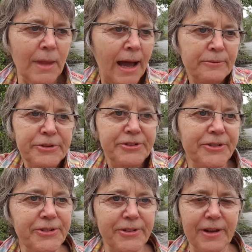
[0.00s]
I was
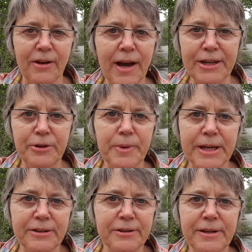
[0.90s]
just, I knew we
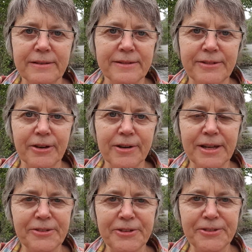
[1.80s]
could do it, and so
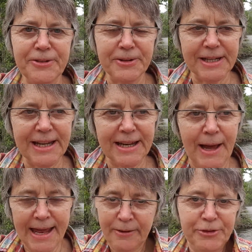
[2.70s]
let's just do it.
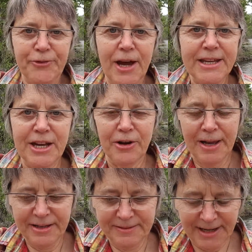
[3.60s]
And I was fine. I
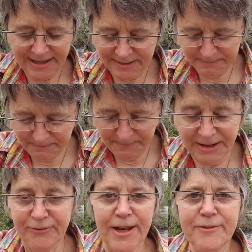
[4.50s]
didn't
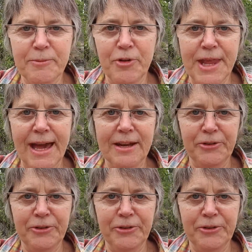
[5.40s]
make fun of him for that.